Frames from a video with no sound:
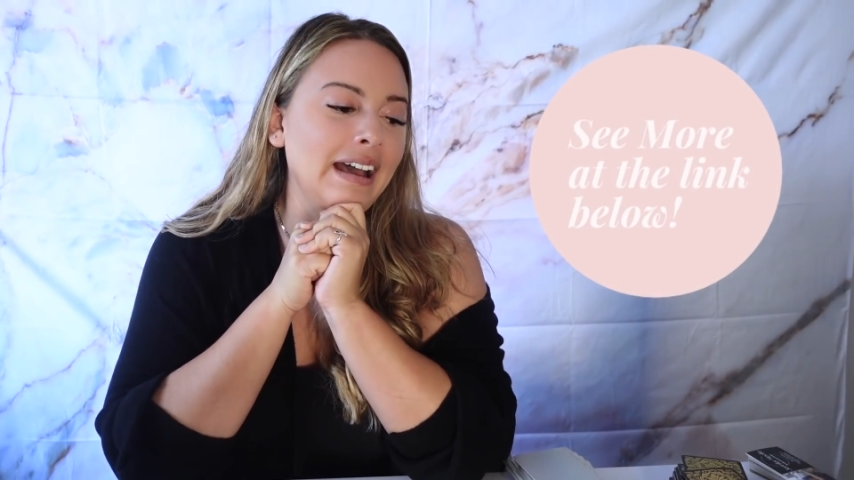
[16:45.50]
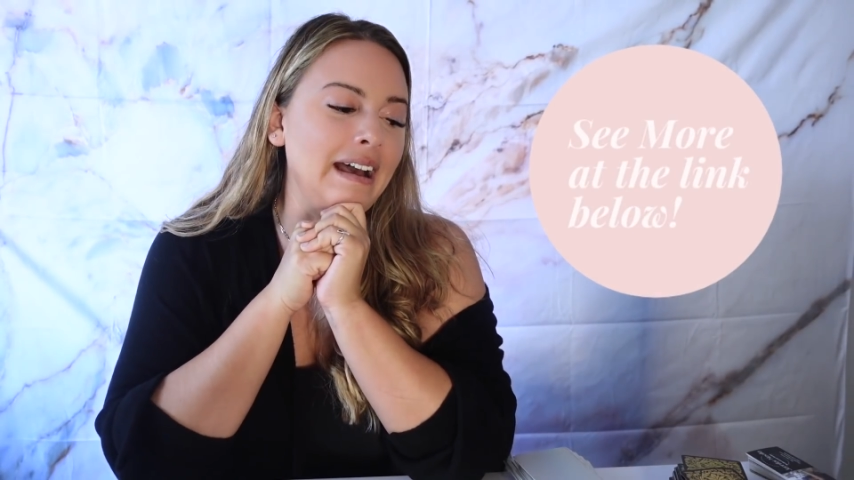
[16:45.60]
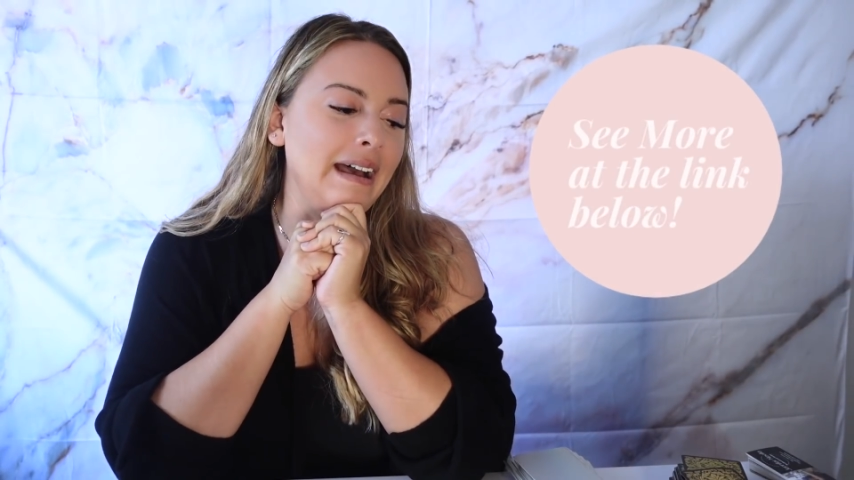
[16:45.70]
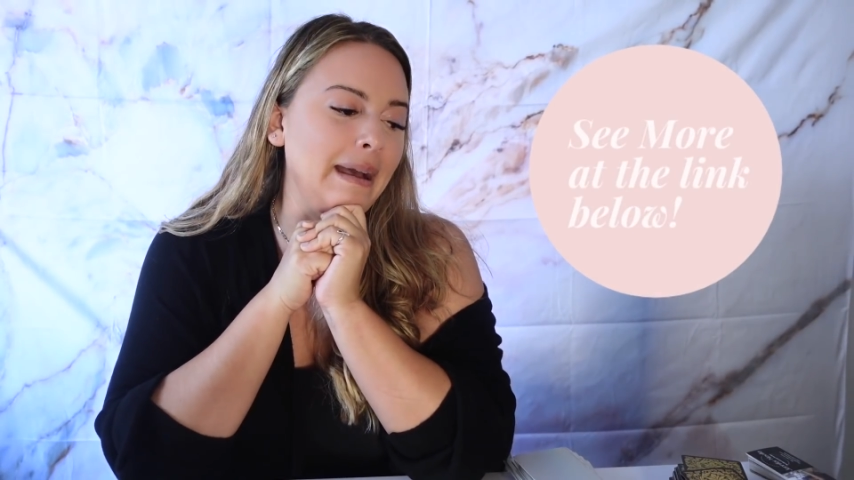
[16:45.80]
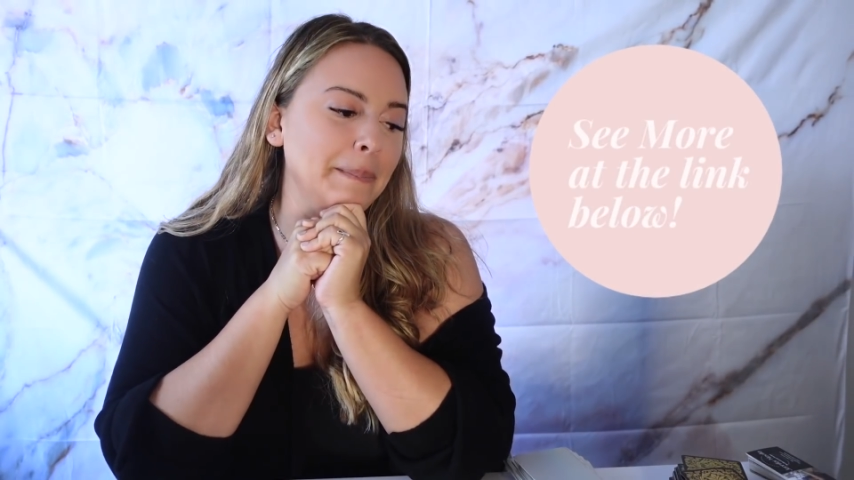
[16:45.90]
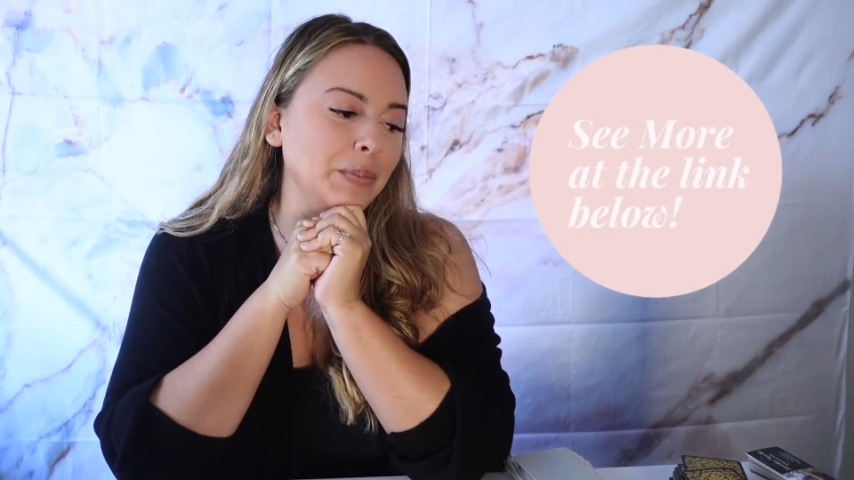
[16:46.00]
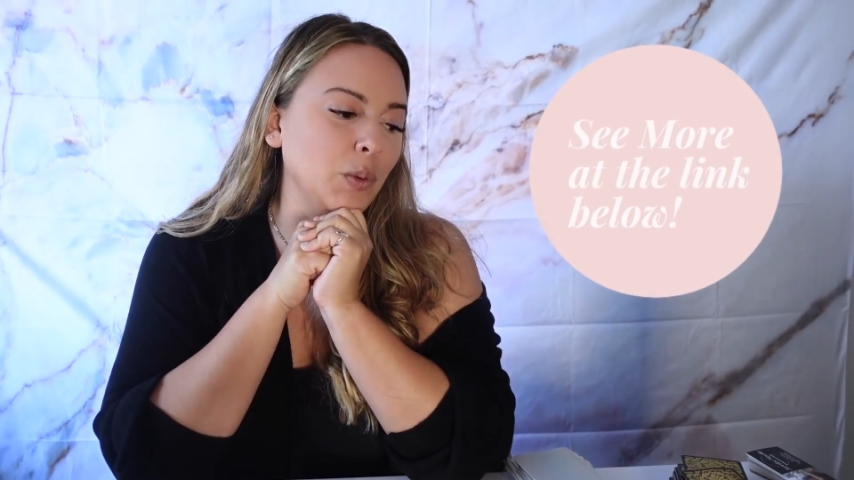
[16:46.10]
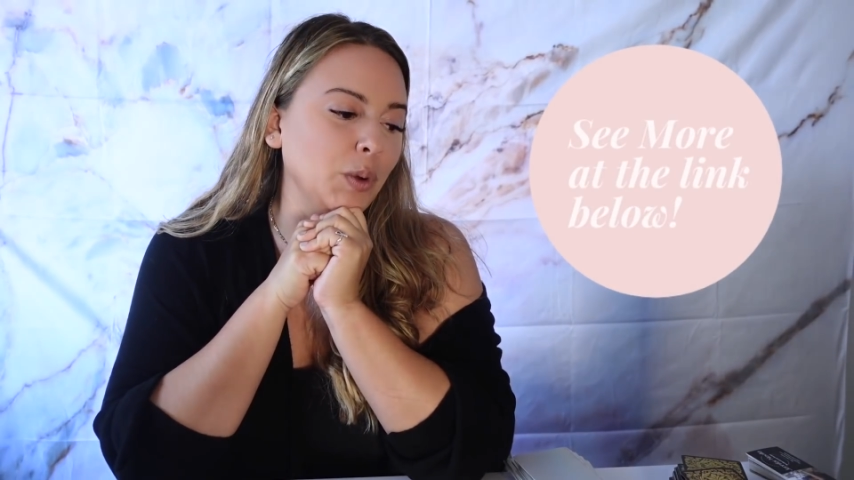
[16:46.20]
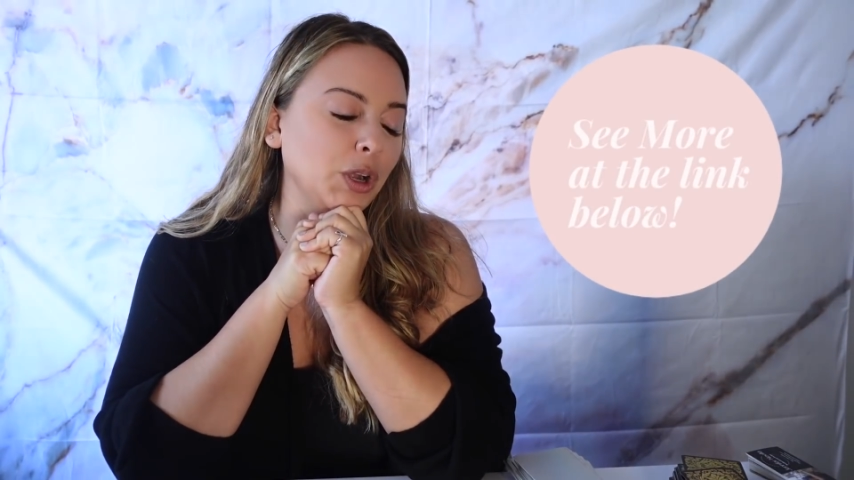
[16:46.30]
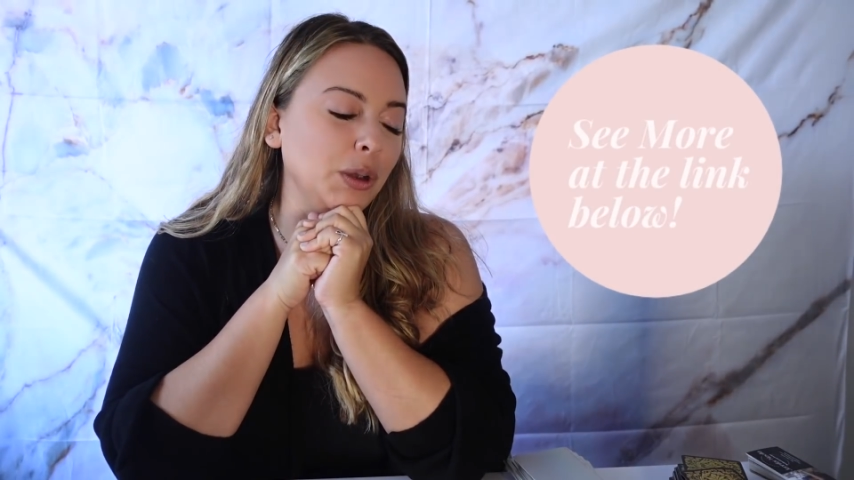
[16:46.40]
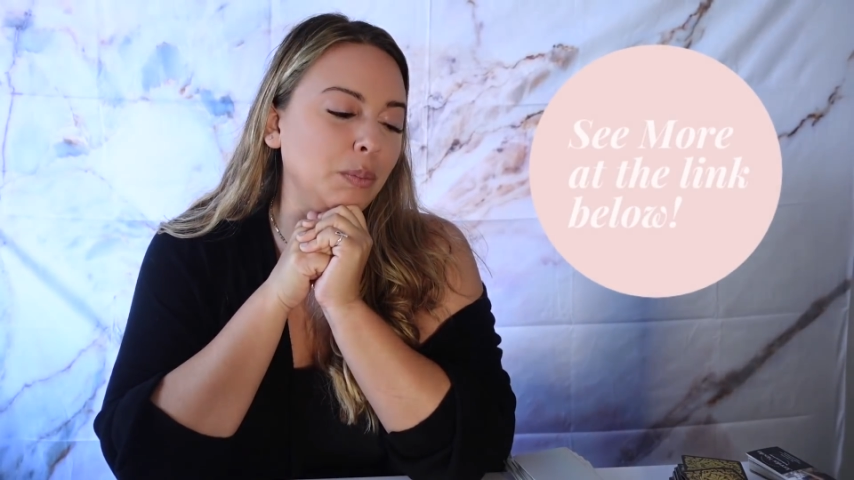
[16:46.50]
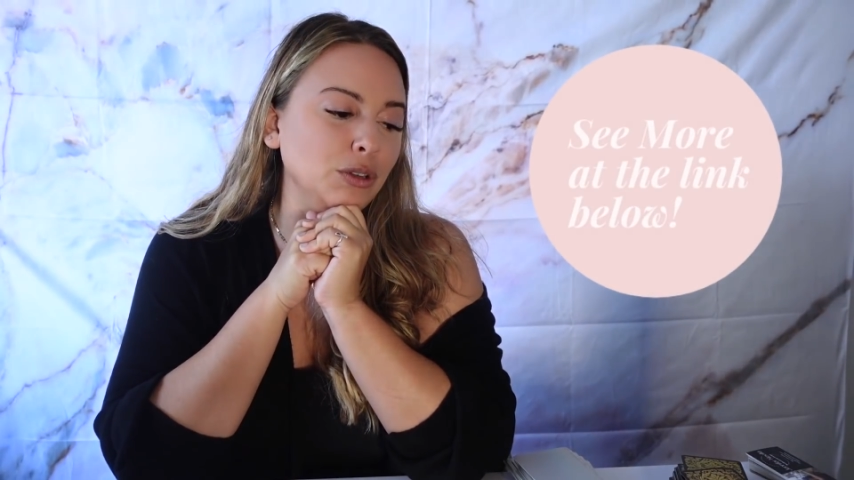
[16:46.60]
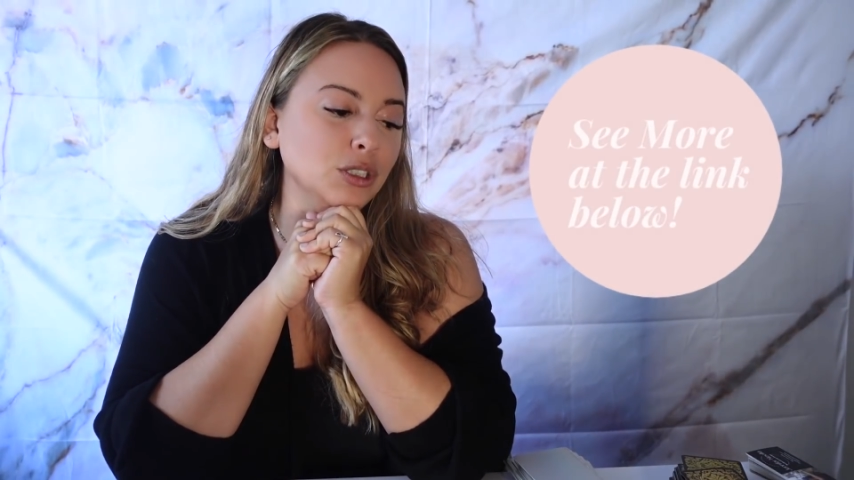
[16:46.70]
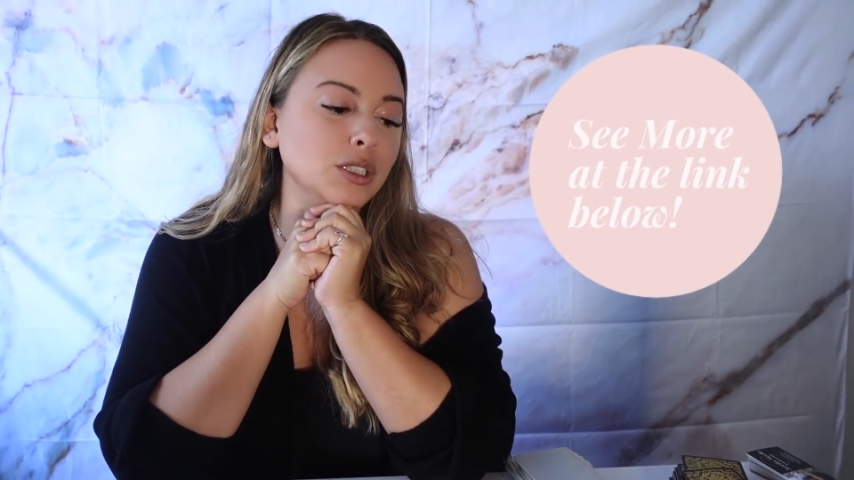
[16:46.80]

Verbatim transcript: Um, we're going to pull